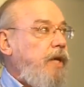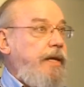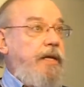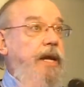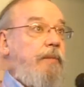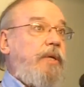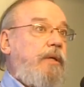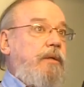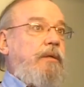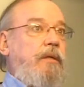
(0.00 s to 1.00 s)

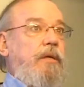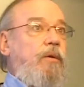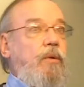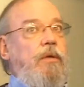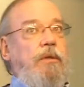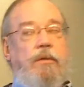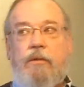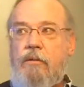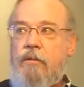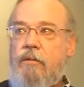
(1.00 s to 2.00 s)
dynamic in our world
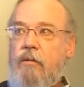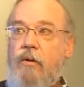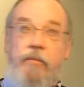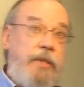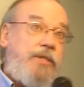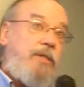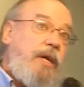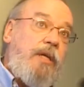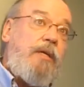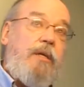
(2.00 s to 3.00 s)
or a
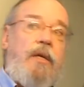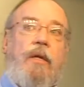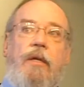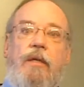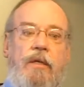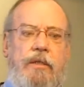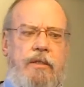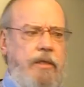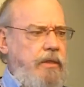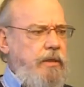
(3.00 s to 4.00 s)
mistake.
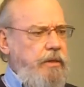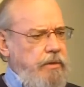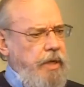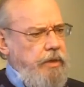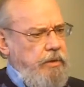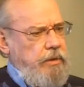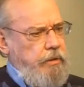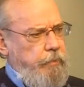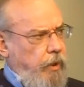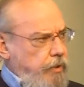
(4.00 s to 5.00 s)
That there's
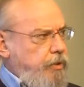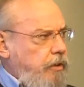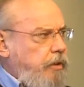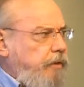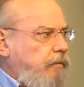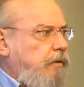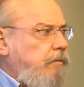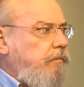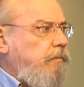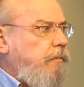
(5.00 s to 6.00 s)
actually personal evil.
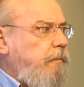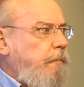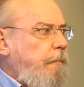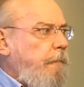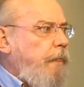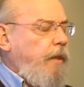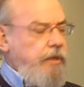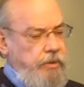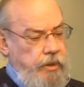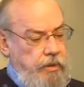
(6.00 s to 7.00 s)

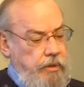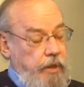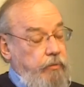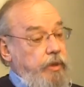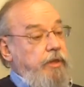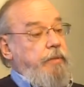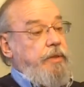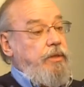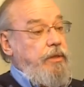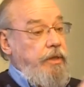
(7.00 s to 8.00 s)
And Jesus is saying we need to
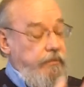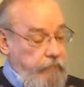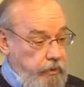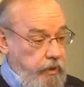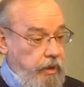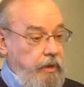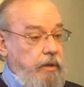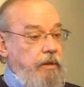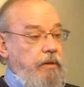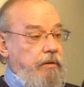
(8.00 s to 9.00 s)
be delivered
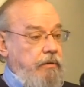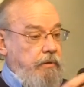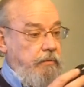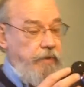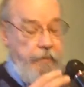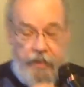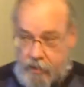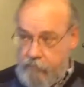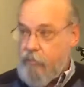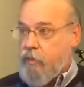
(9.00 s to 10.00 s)
from
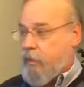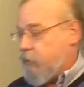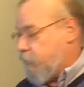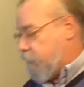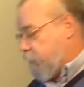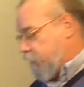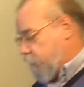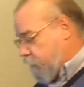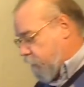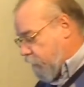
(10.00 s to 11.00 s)
the evil one.
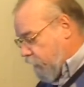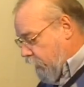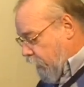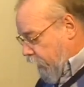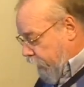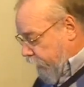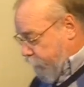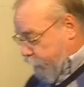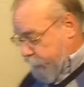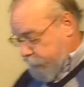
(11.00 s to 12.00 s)
And
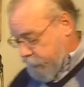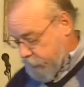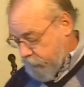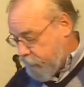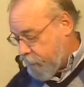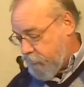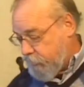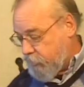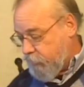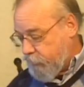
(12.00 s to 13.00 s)
that brings us to
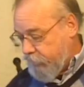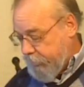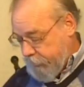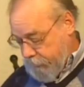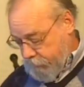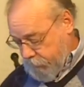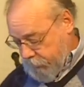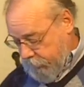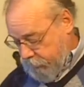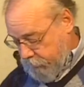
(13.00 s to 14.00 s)
this whole thing, you know,
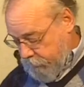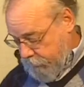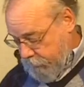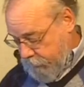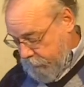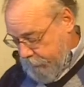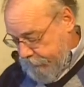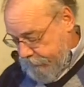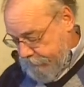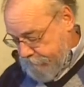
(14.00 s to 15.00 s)
Satan,
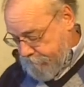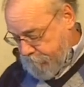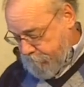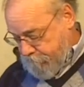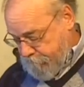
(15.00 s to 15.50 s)
the